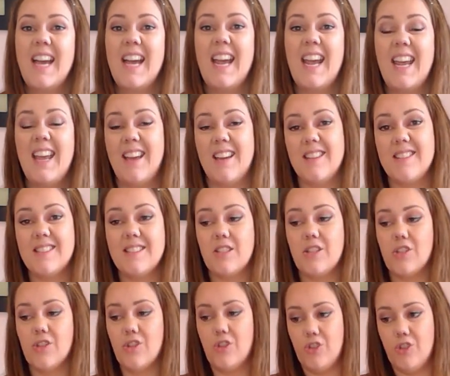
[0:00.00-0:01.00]
and
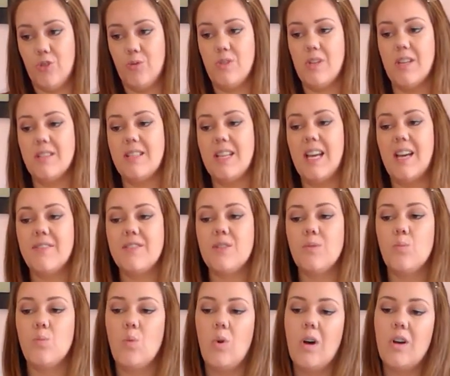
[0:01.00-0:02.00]
the glue does have
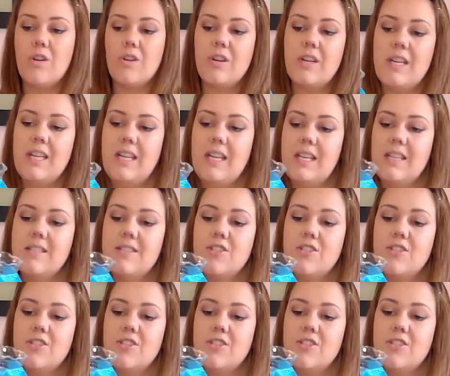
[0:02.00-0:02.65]
some water in it,